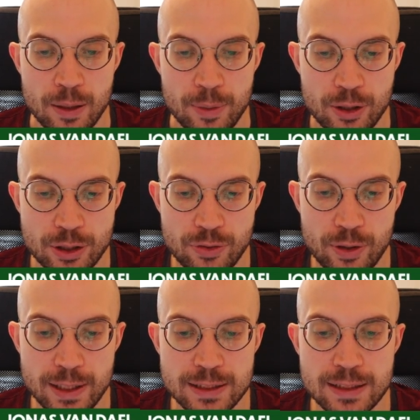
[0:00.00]
Because
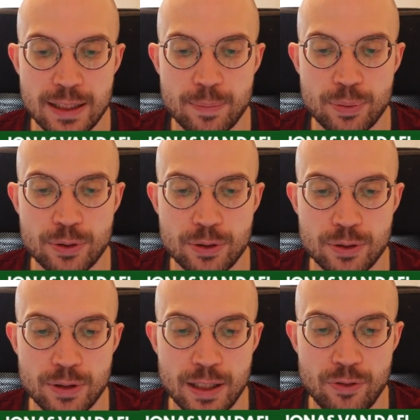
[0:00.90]
for
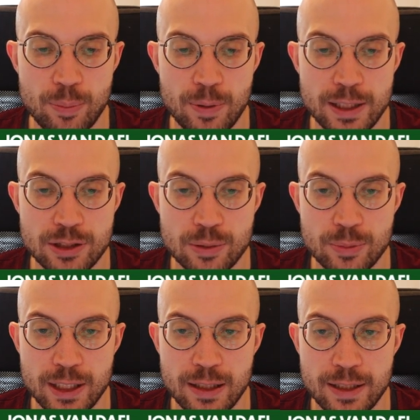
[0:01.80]
example, if you play
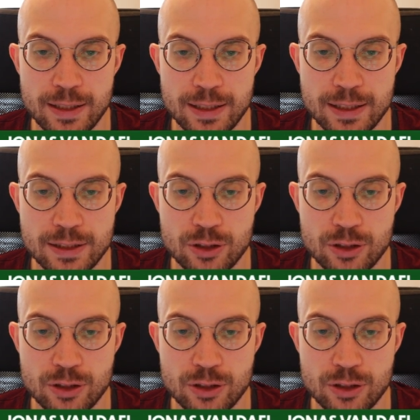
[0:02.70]
something like this,